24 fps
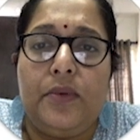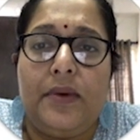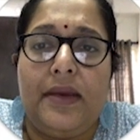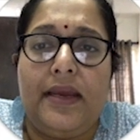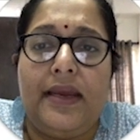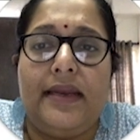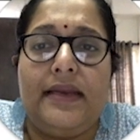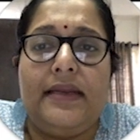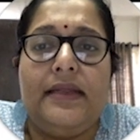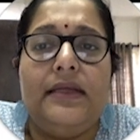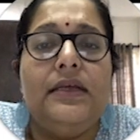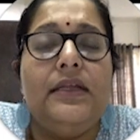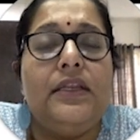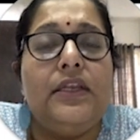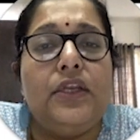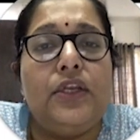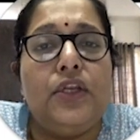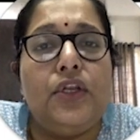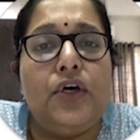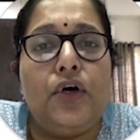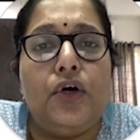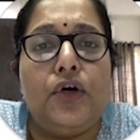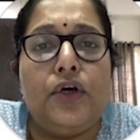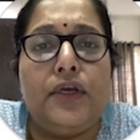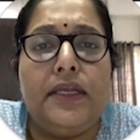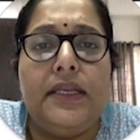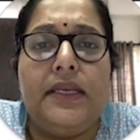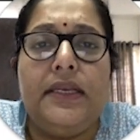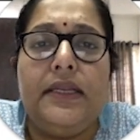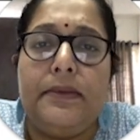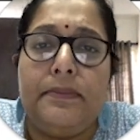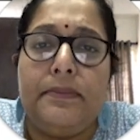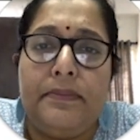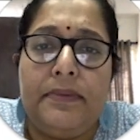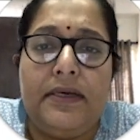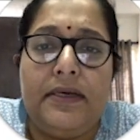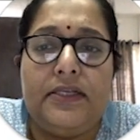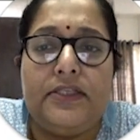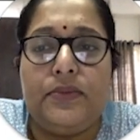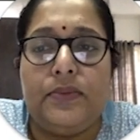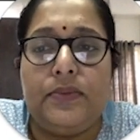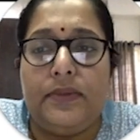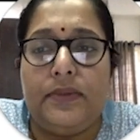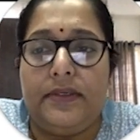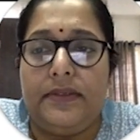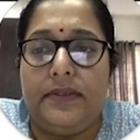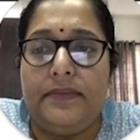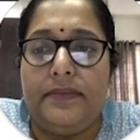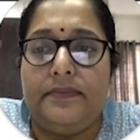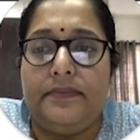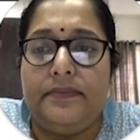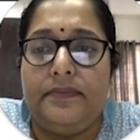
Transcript: add a login password?